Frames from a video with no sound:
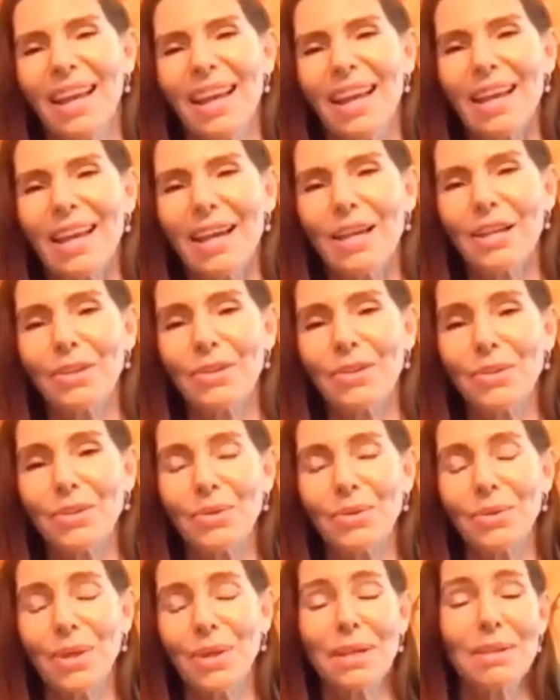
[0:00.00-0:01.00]
And
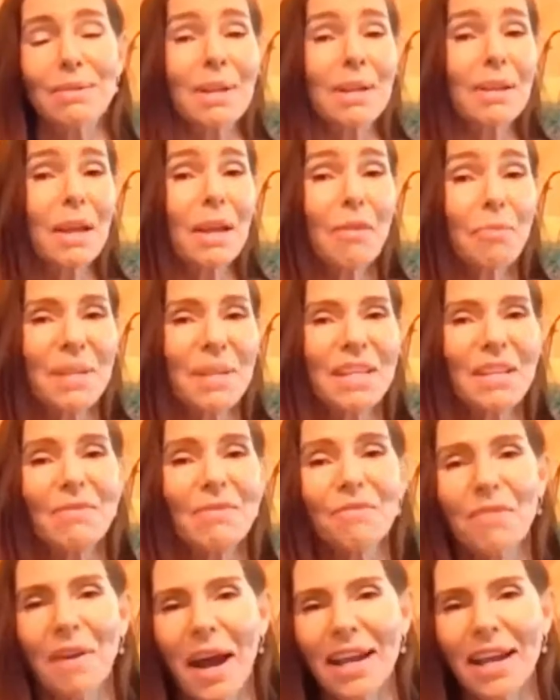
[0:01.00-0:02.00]
I have been
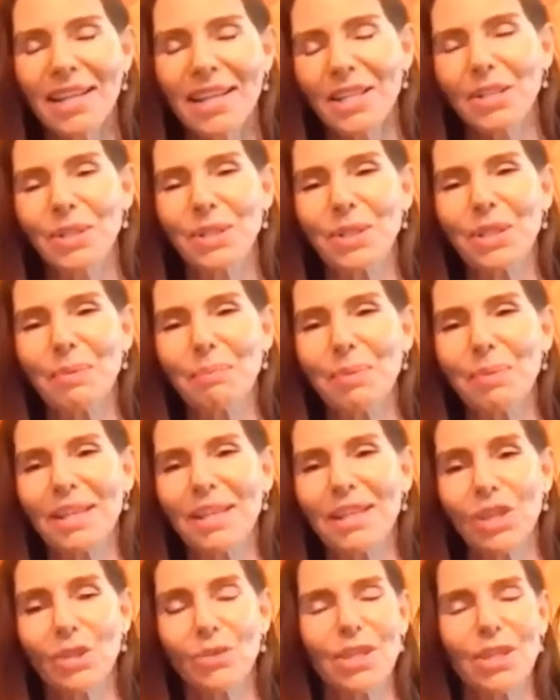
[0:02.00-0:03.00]
invited to
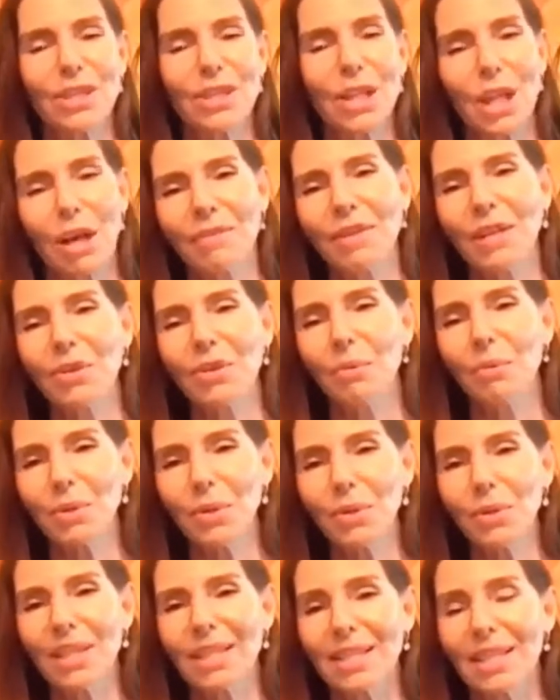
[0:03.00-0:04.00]
speak to this loving
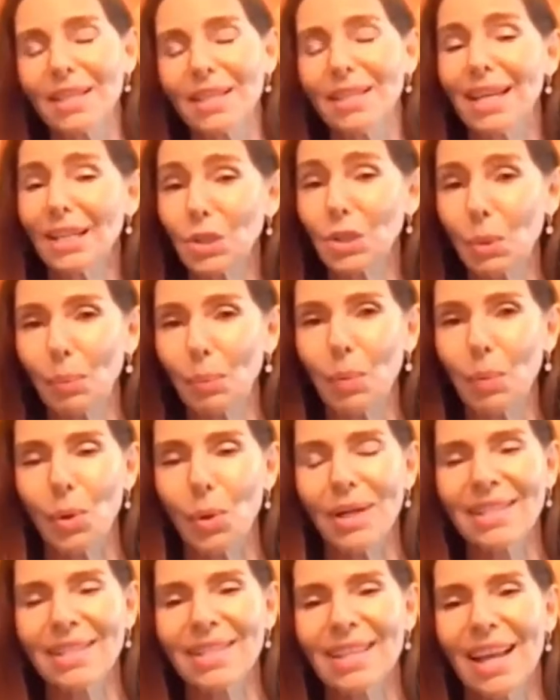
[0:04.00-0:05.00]
community that
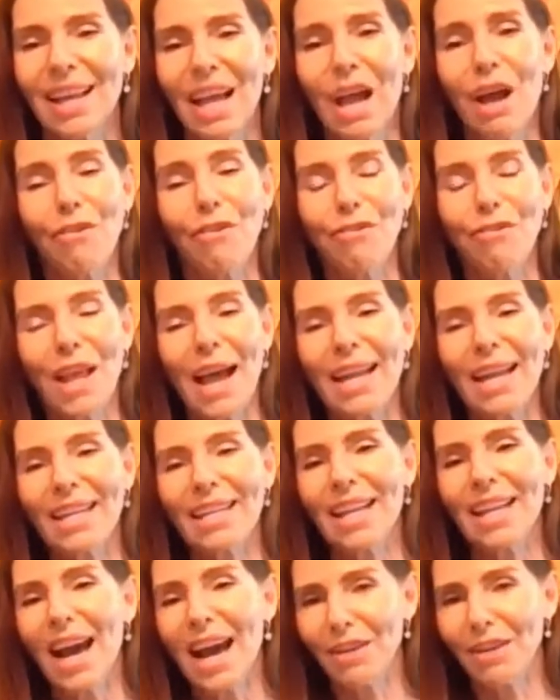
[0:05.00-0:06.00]
supports
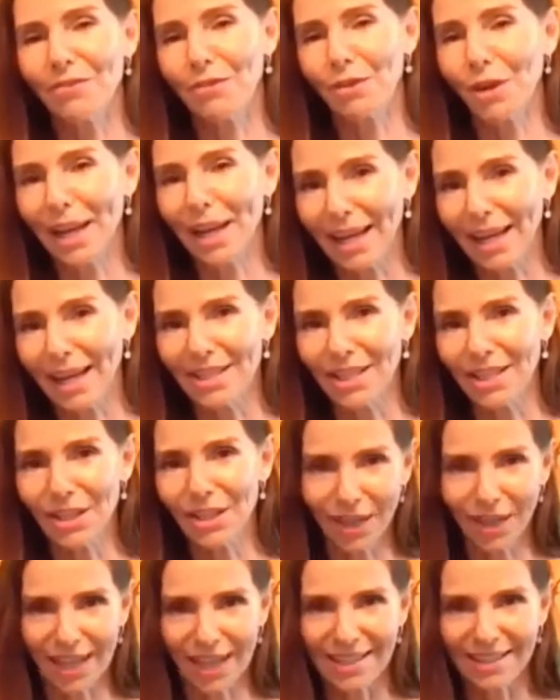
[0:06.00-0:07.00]
Flying High for Haiti
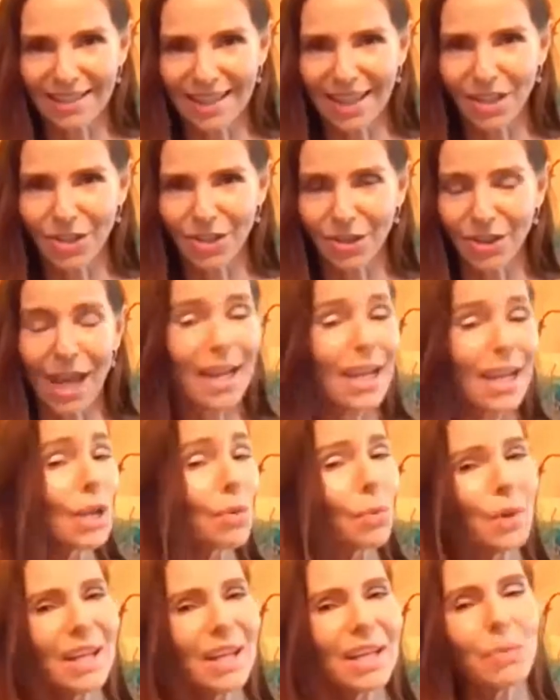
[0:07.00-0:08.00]
organization. And I
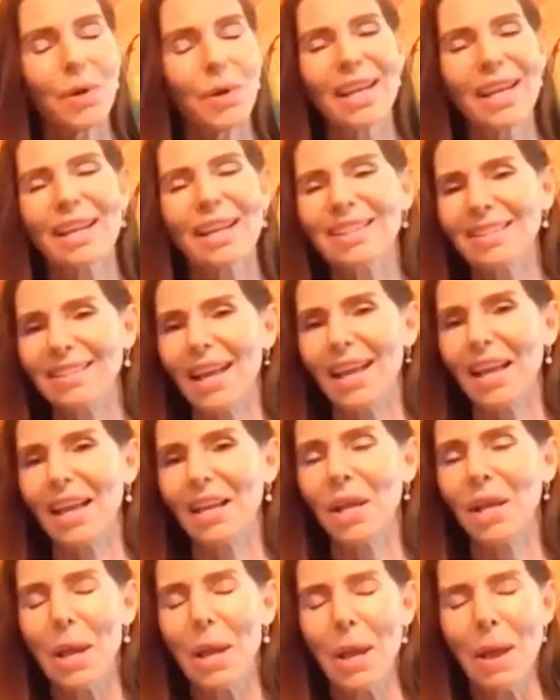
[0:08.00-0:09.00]
really want to
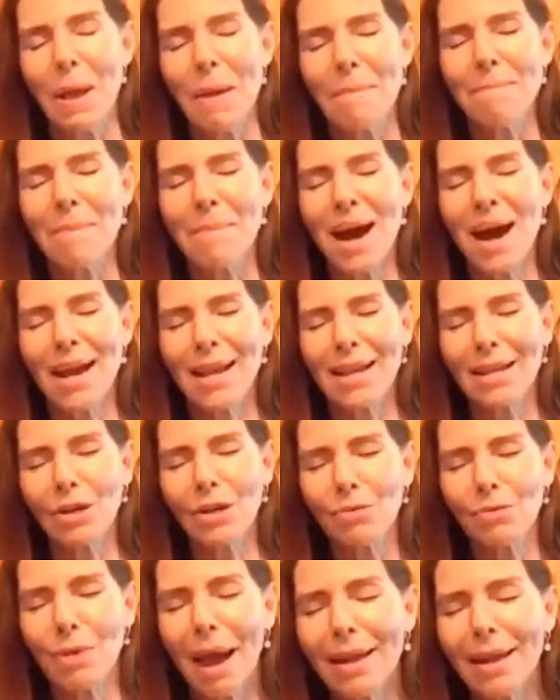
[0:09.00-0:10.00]
extend my
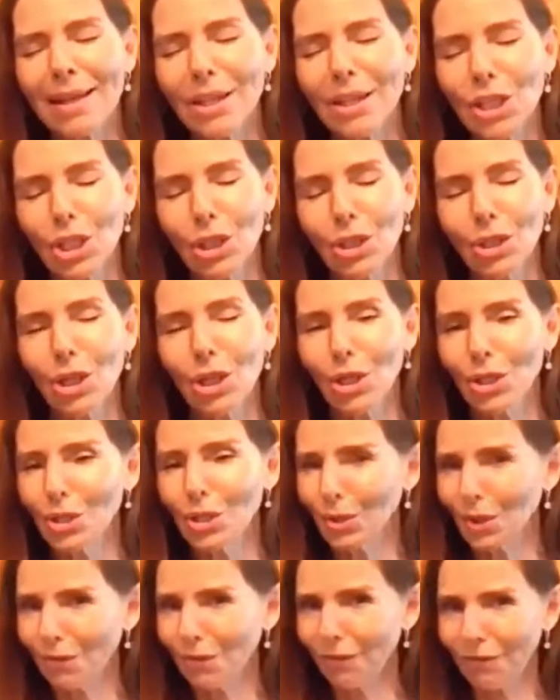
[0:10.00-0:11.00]
gratitude
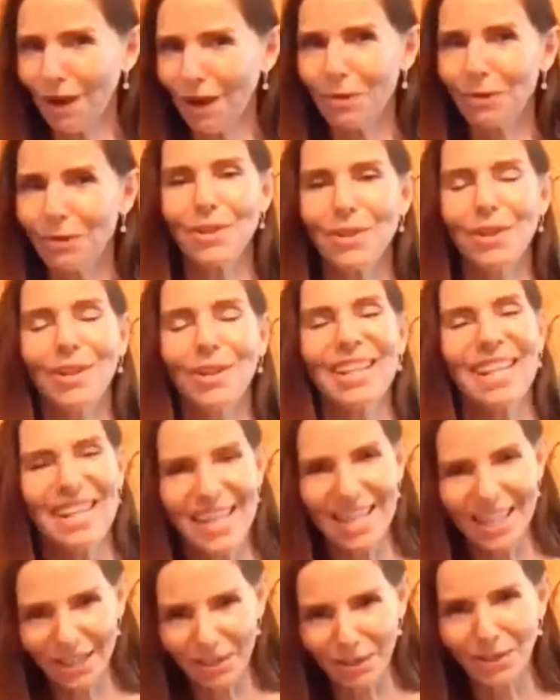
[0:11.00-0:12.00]
to the founder,
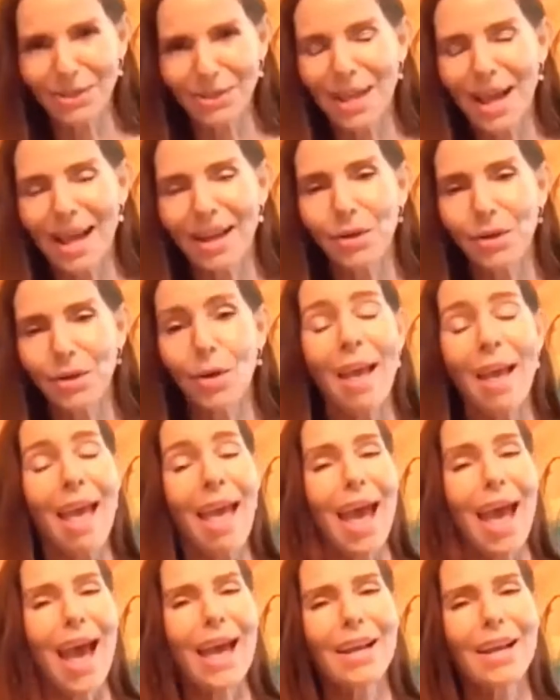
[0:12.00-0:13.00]
Ines Lozano,
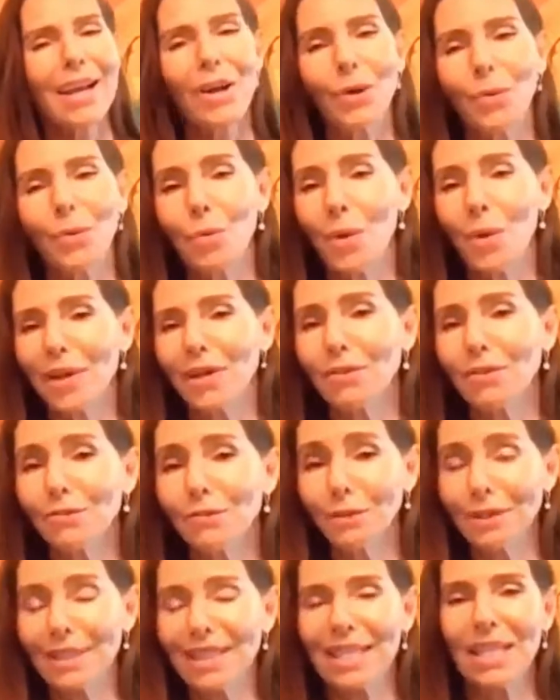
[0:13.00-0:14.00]
and her
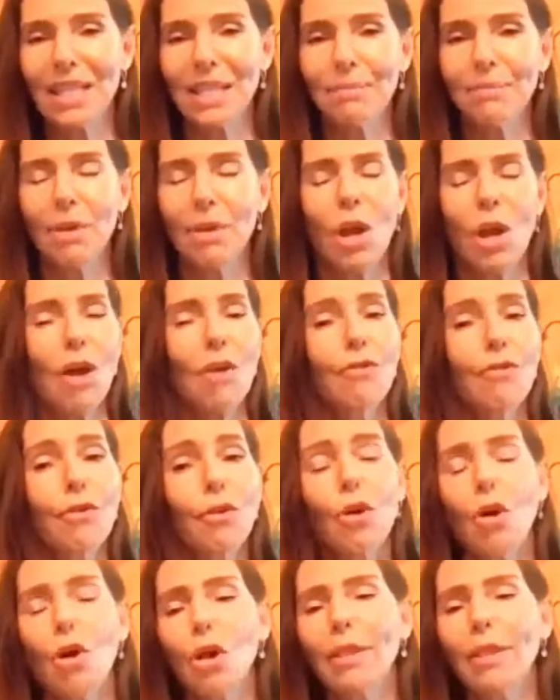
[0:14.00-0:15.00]
wonderful team for
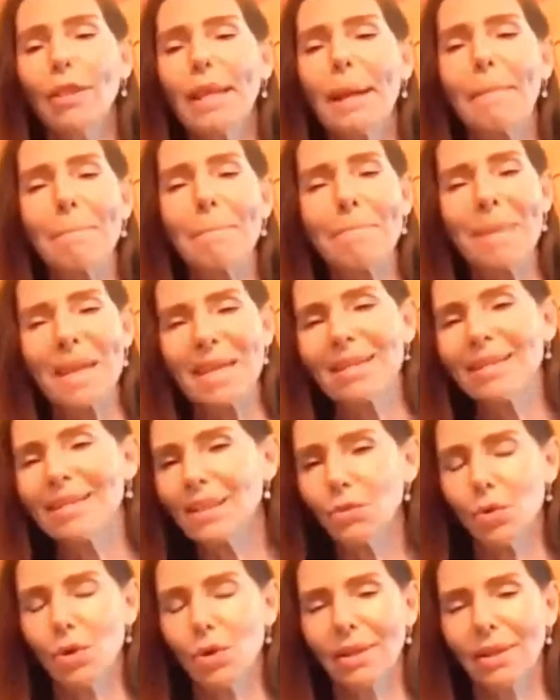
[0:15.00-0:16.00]
all the
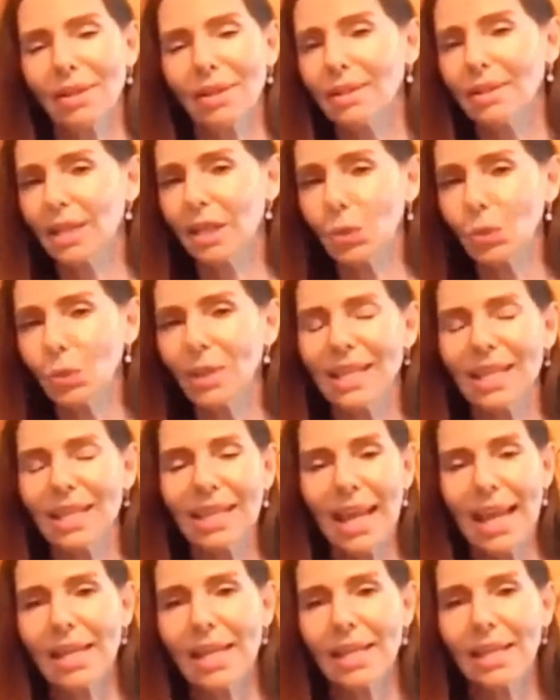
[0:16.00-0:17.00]
amazing work that they're doing in
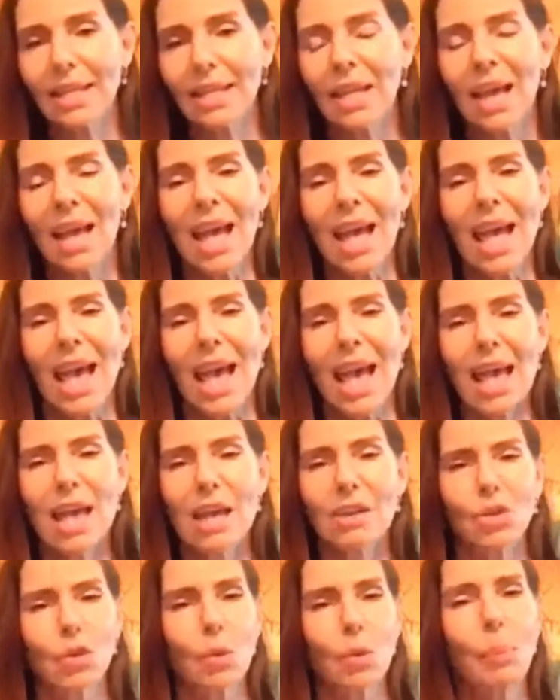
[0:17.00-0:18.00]
Haiti,
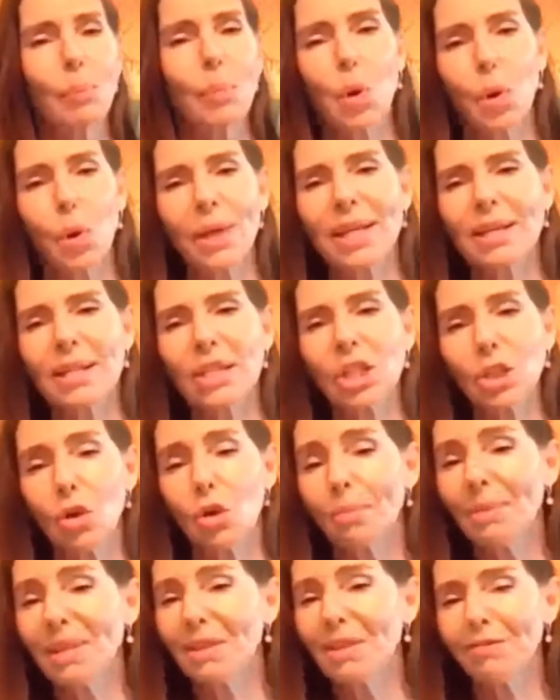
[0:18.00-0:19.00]
supporting
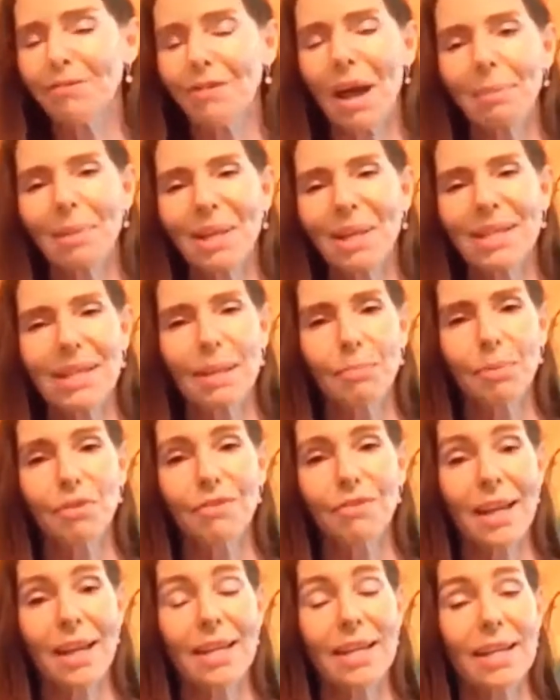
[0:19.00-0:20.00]
so many families and
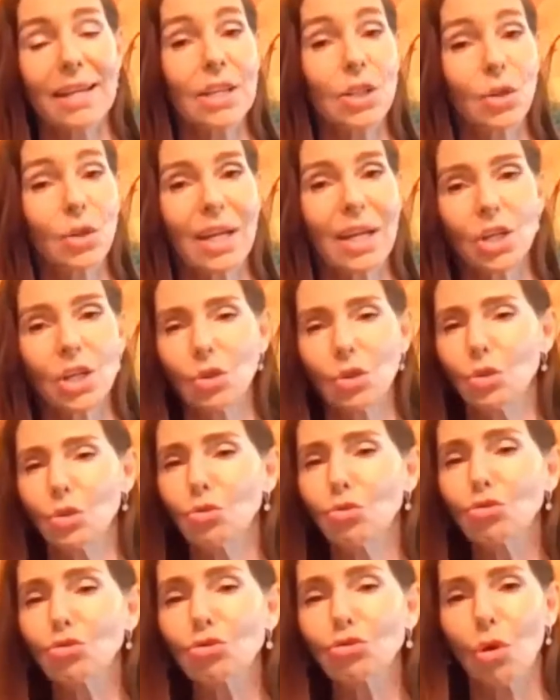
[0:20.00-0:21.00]
providing education
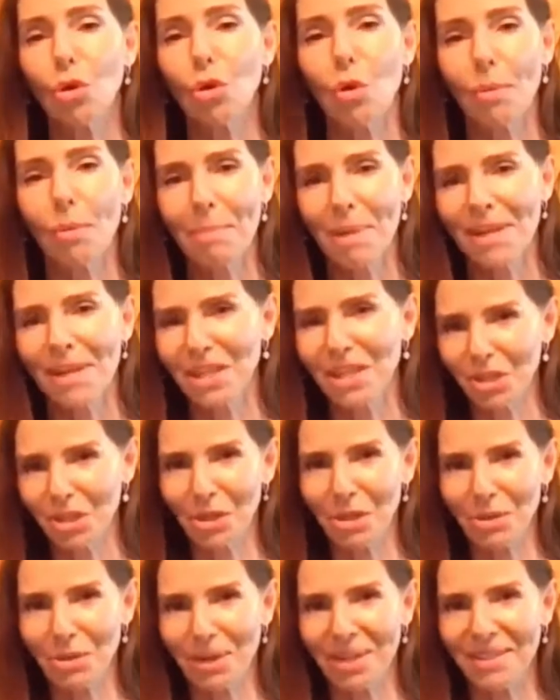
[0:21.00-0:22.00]
to so many
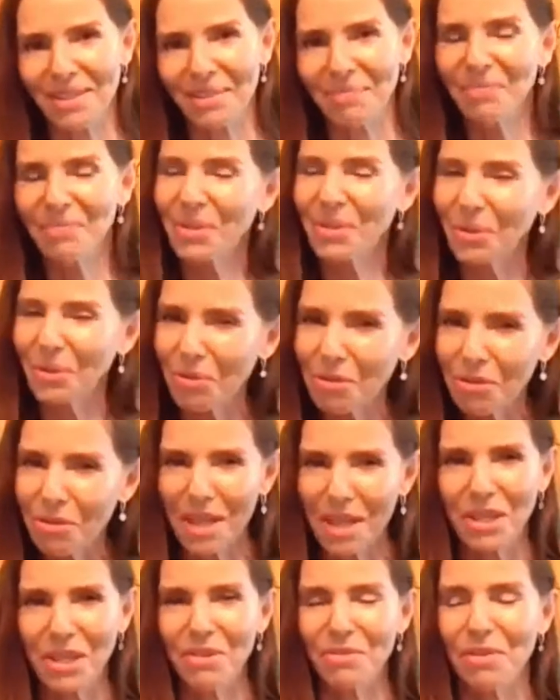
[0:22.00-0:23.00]
children. So
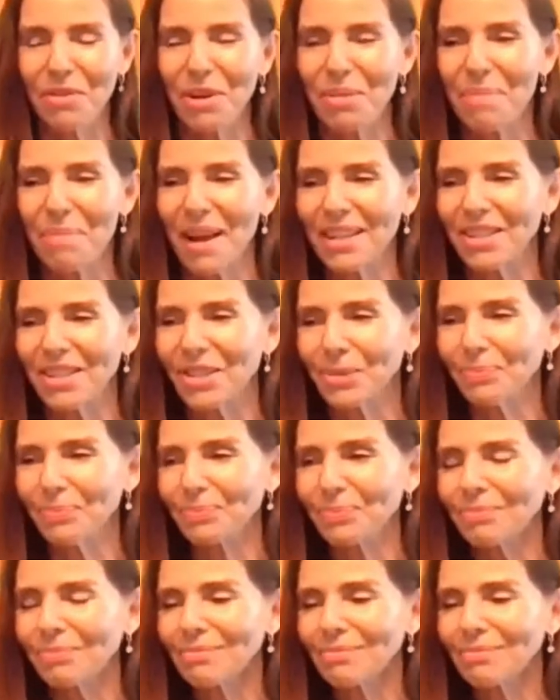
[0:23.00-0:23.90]
thank you very much.